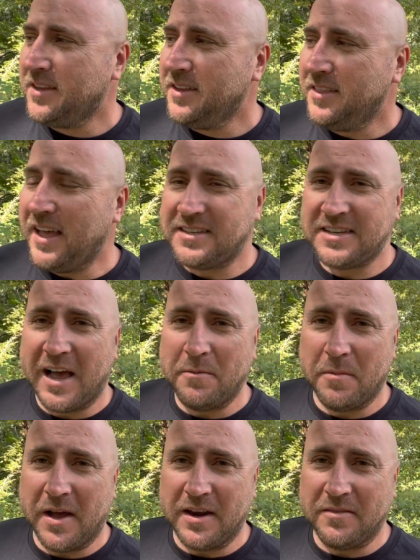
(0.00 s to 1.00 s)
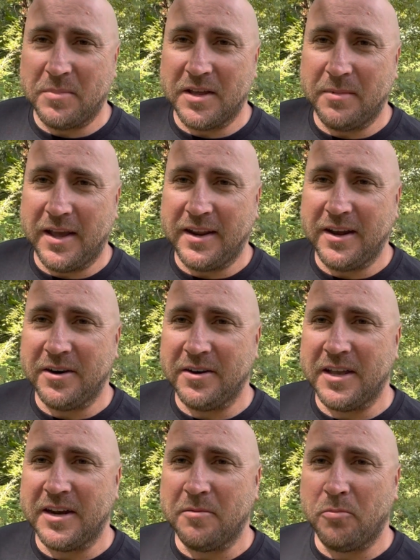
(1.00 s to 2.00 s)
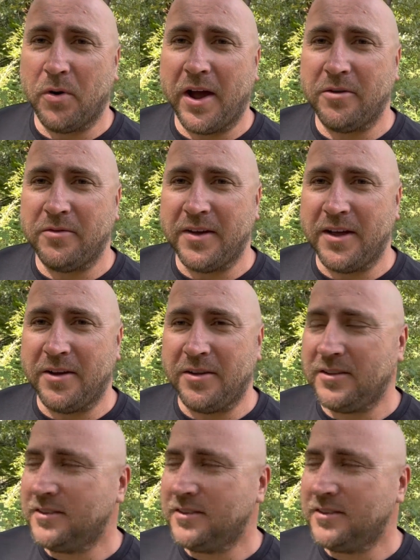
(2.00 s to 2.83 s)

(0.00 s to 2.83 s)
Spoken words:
that time, it might have been made here in Bridal Veil,